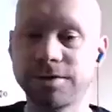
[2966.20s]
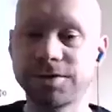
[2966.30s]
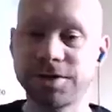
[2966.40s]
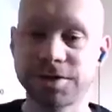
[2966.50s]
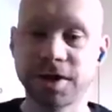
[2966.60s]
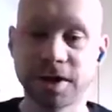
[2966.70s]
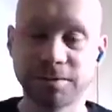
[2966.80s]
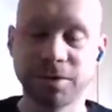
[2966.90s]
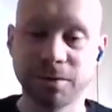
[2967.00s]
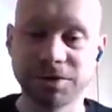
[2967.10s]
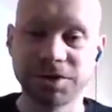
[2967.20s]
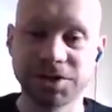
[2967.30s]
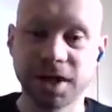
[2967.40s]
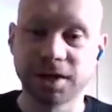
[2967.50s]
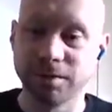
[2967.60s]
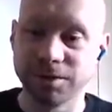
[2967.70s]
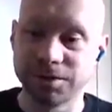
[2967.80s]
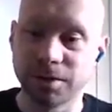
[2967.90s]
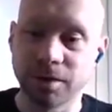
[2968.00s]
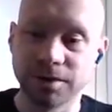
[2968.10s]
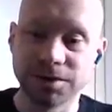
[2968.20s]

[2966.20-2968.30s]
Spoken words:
going to say. I pretty much exactly was around